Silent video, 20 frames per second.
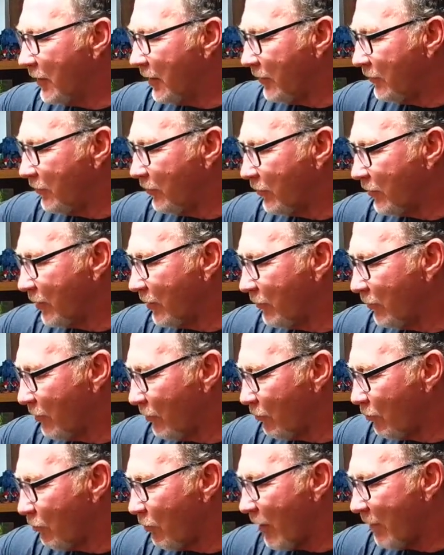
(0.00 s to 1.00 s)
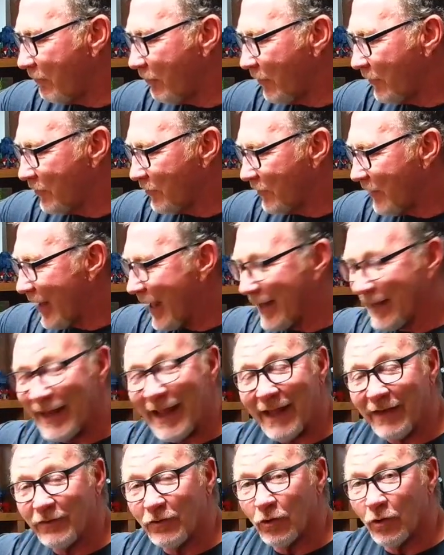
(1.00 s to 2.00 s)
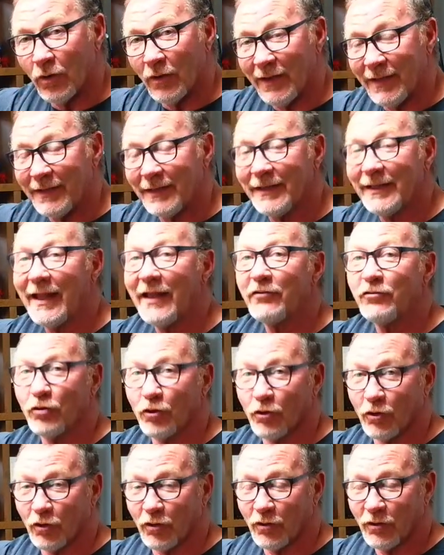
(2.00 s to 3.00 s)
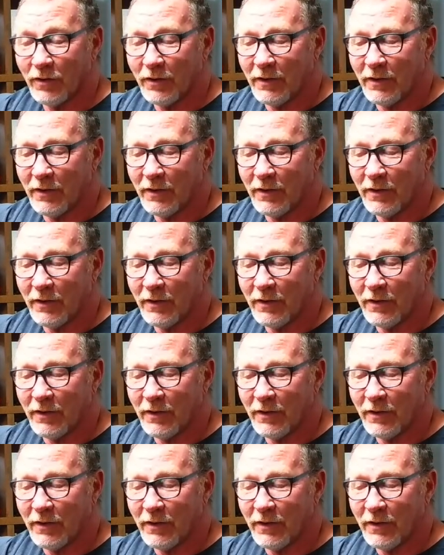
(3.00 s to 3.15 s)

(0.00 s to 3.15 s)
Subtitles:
and you can reference that at your leisure.